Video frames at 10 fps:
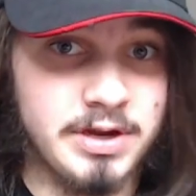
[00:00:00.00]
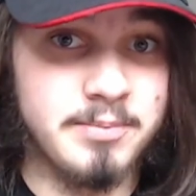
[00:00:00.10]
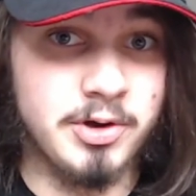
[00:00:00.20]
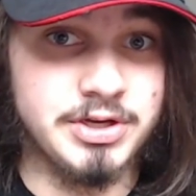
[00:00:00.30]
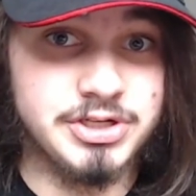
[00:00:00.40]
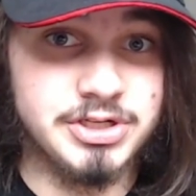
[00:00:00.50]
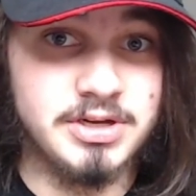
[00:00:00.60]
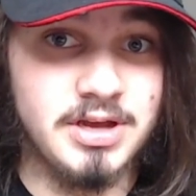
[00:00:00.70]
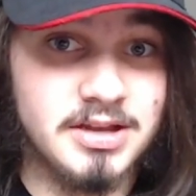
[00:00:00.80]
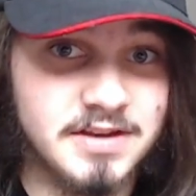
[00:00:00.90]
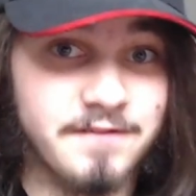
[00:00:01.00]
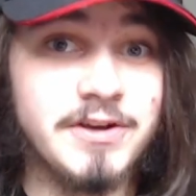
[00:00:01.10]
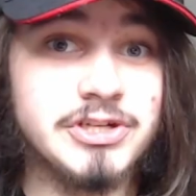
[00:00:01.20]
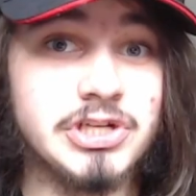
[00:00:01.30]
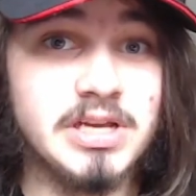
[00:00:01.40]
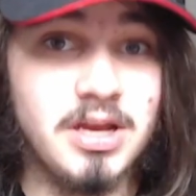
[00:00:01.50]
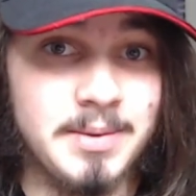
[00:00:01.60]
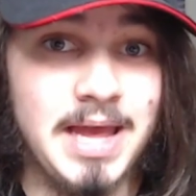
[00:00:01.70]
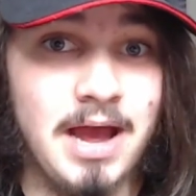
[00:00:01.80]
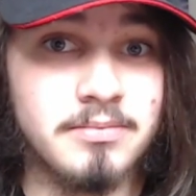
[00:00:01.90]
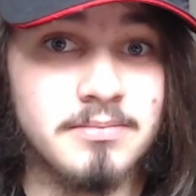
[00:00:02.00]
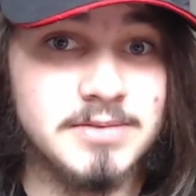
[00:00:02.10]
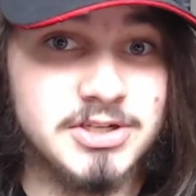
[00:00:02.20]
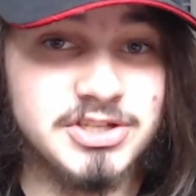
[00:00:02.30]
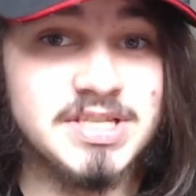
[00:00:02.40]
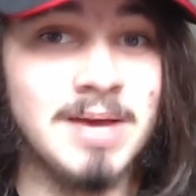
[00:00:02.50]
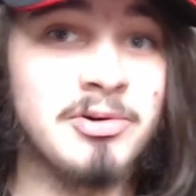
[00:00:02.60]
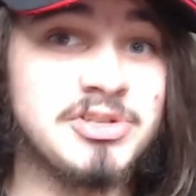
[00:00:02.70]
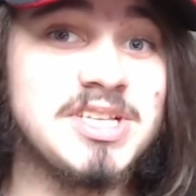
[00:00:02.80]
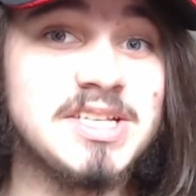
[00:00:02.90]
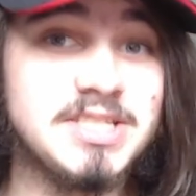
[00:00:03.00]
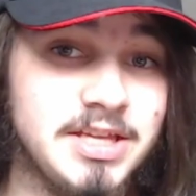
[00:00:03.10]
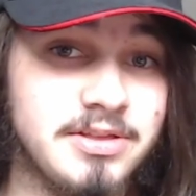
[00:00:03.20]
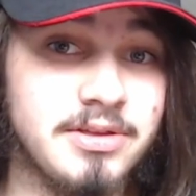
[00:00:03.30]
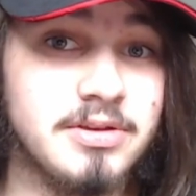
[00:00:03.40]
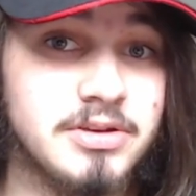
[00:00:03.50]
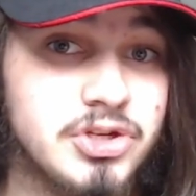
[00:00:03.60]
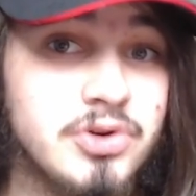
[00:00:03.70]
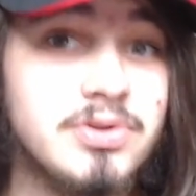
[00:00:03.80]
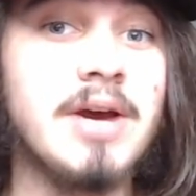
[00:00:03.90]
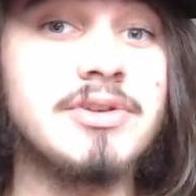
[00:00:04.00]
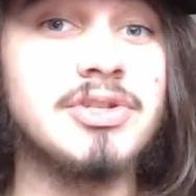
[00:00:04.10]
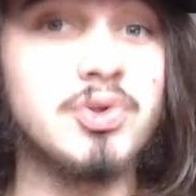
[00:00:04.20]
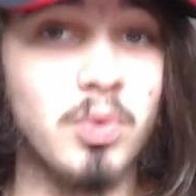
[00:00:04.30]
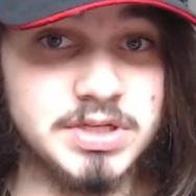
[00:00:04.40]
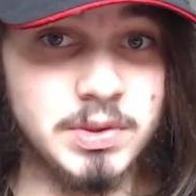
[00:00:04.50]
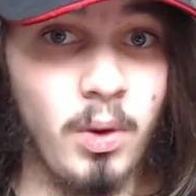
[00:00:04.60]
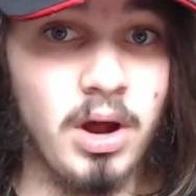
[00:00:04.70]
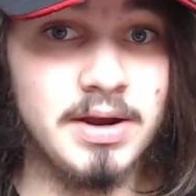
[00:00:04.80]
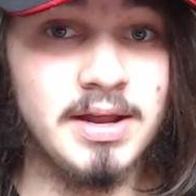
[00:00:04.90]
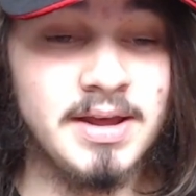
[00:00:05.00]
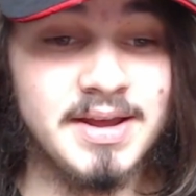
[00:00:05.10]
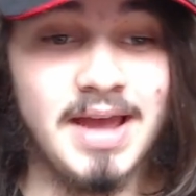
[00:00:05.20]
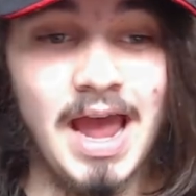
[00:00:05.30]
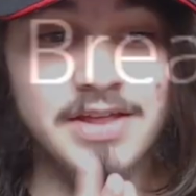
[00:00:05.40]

Breach is officially coming out December sixteenth, two thousand twenty-one at